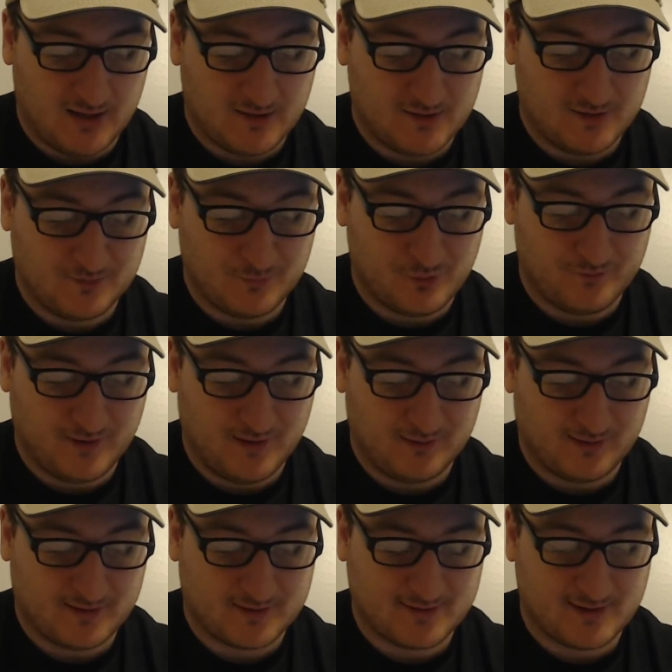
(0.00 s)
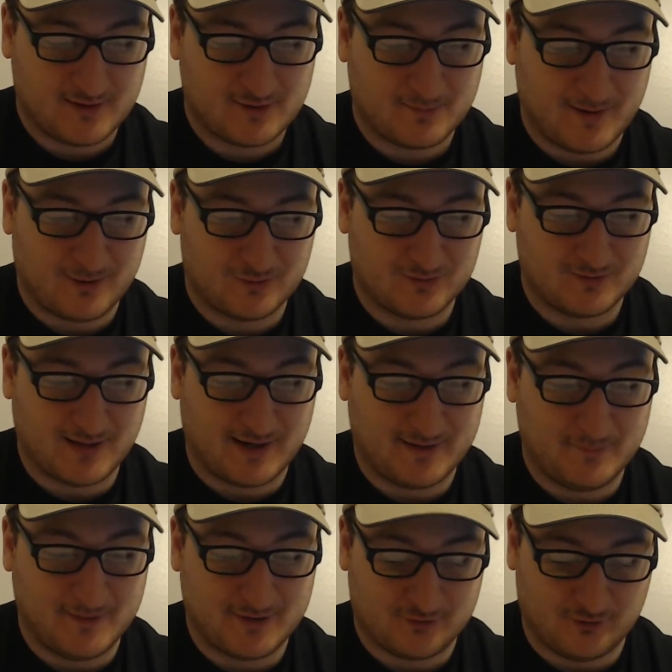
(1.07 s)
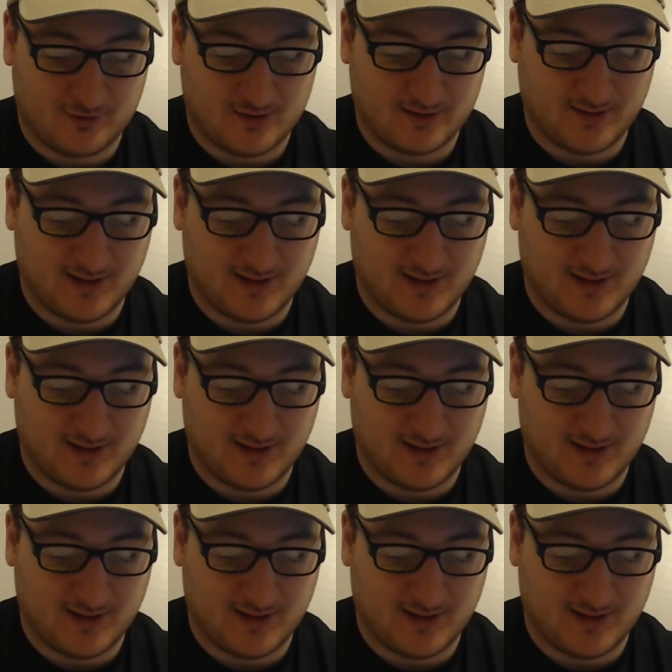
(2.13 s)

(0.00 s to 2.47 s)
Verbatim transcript: this movie, like I said, it's about 90 minutes long.